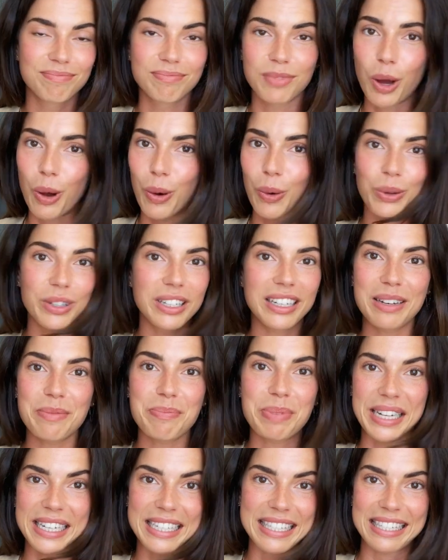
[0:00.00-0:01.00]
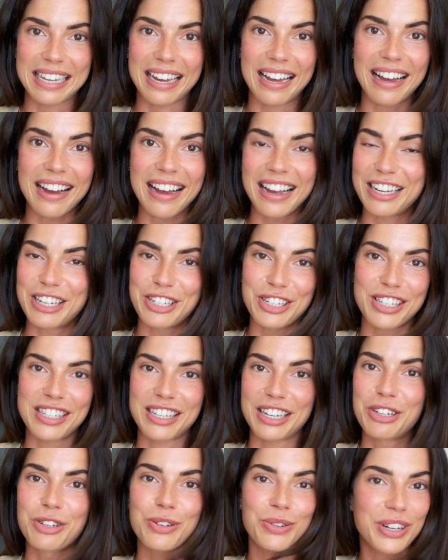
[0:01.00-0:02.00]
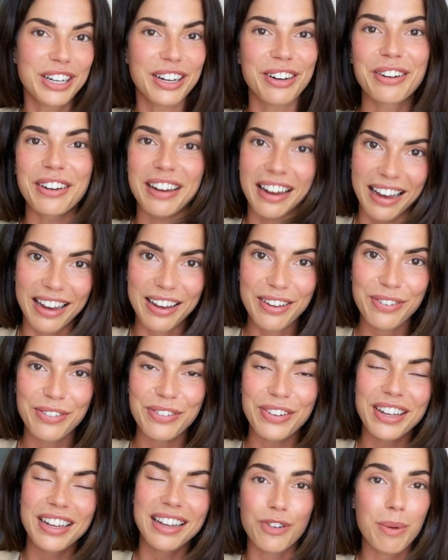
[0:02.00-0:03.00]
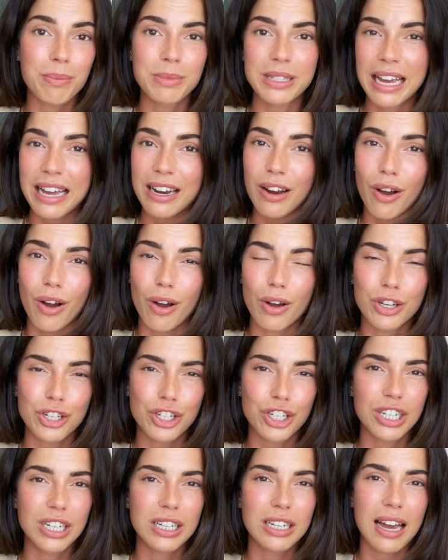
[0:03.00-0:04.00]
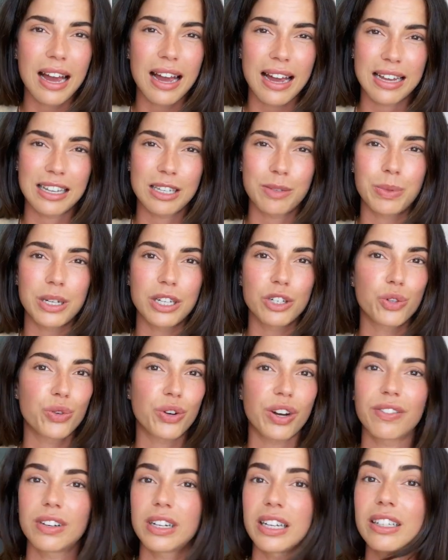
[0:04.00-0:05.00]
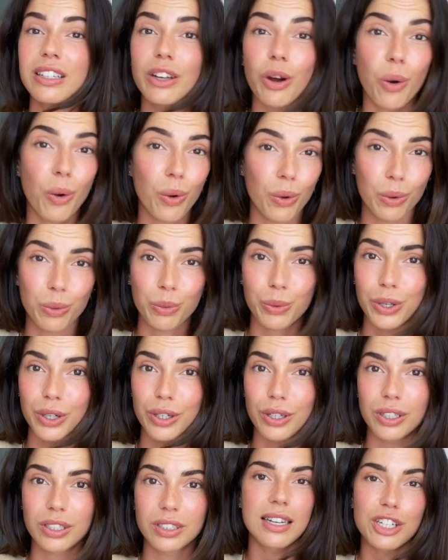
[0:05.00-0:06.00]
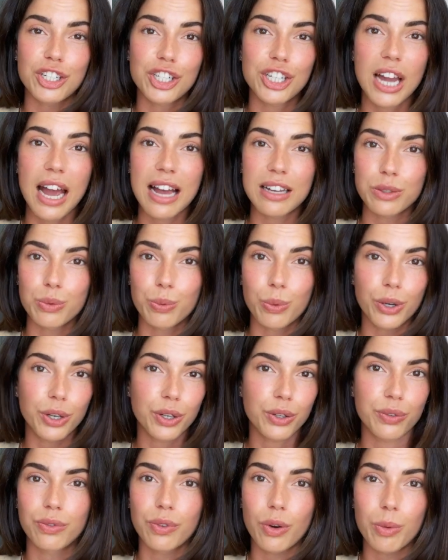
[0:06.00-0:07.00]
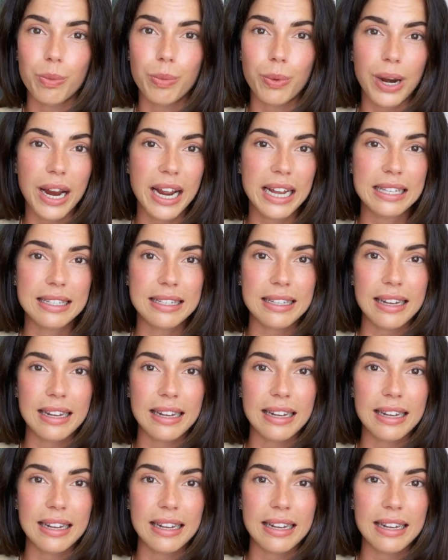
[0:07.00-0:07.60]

holding a pizza and just enjoying her life. From then on, she has been traveling the whole world. She has worked for brands